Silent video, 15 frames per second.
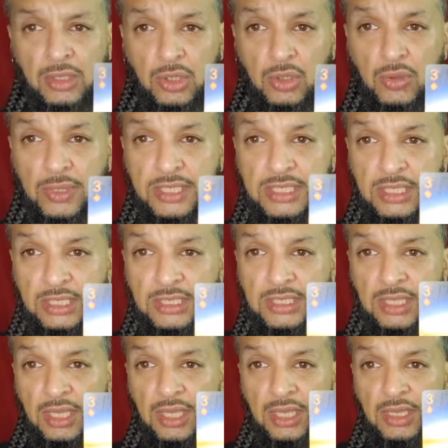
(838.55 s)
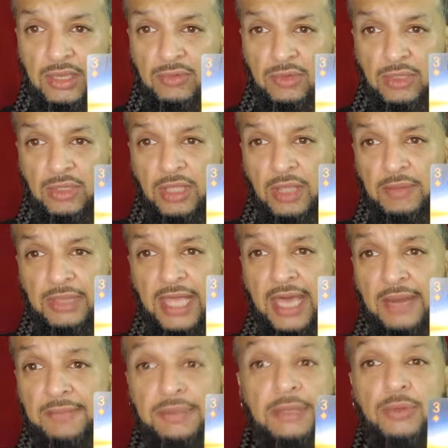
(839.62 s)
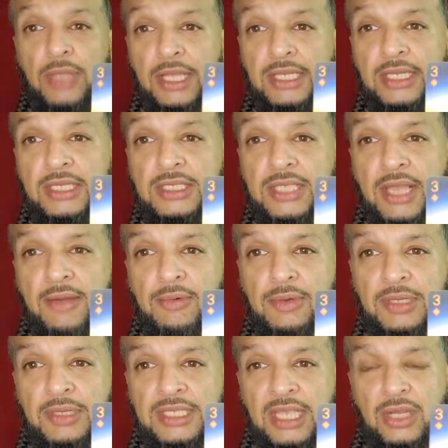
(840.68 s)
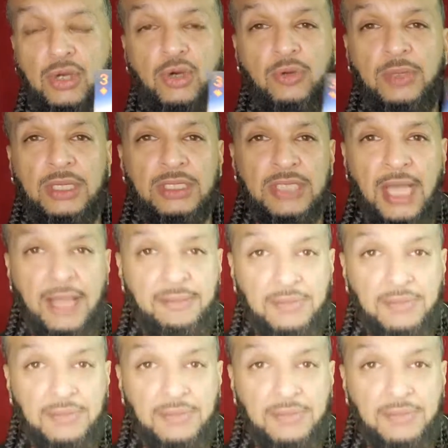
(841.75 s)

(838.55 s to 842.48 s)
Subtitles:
Who isn't, a lot of people, I guess. I wouldn't say who, because I'm